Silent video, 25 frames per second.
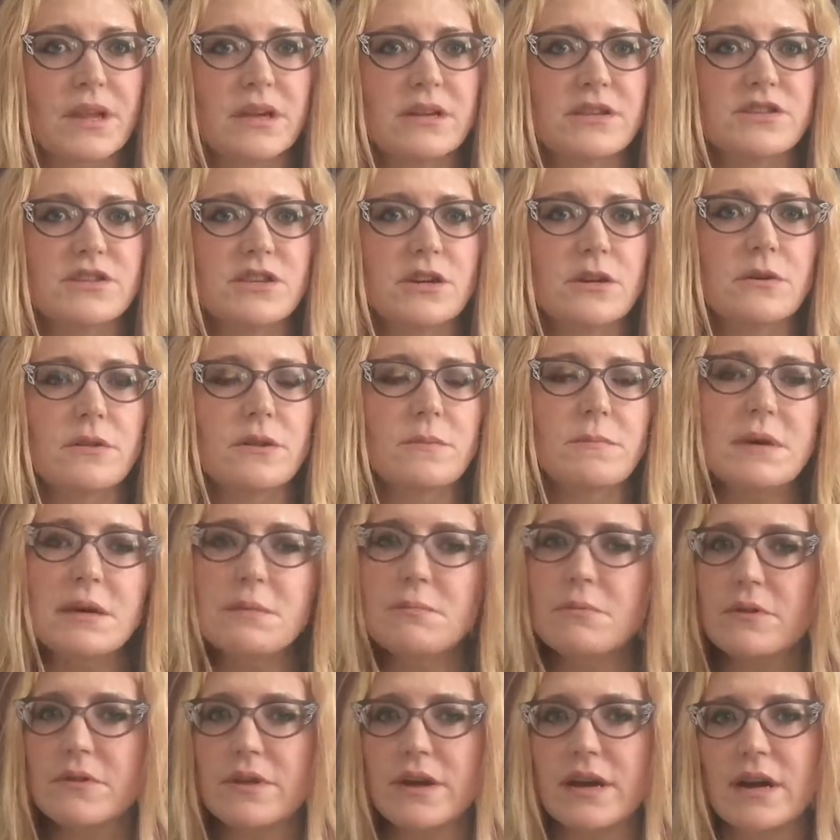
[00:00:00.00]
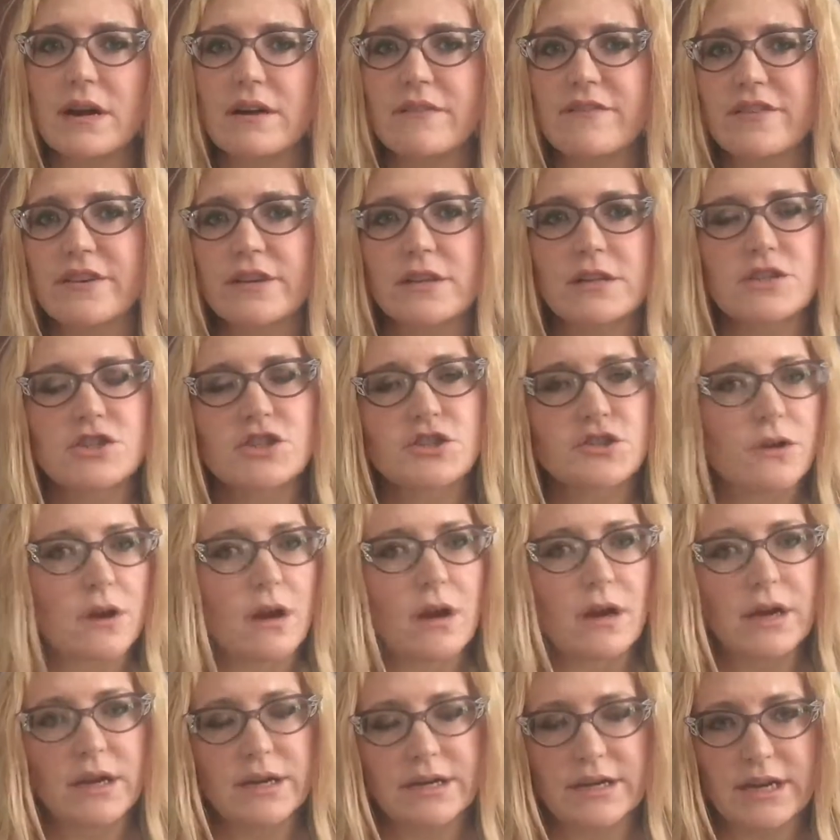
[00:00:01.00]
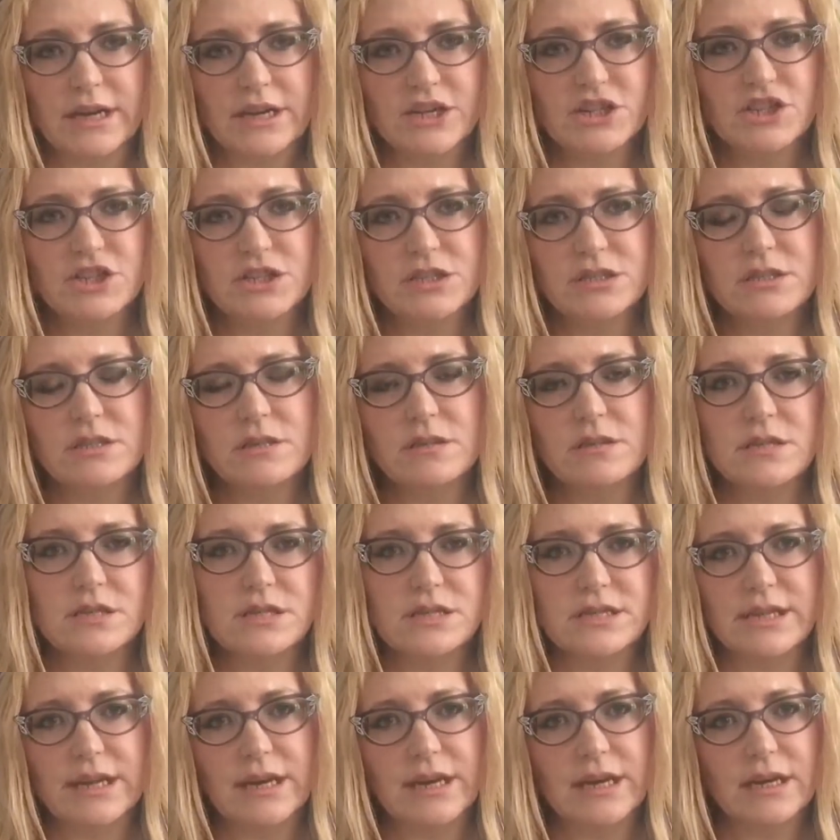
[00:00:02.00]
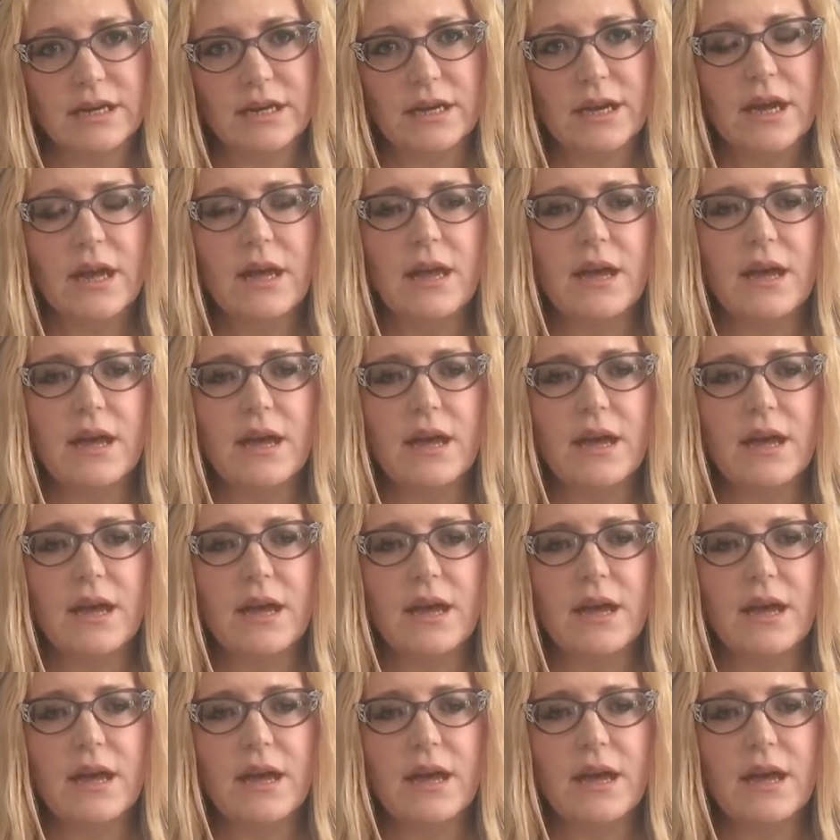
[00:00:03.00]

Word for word: So the people there feel a strong connection to this deck,